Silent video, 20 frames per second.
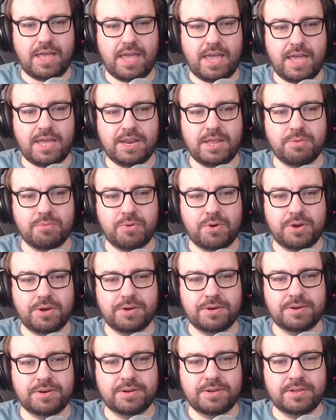anyone
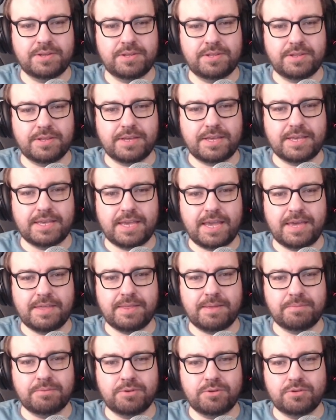that can get
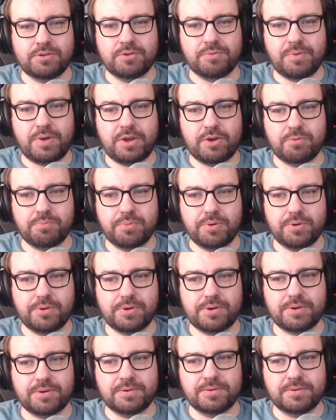them to the Ryle book.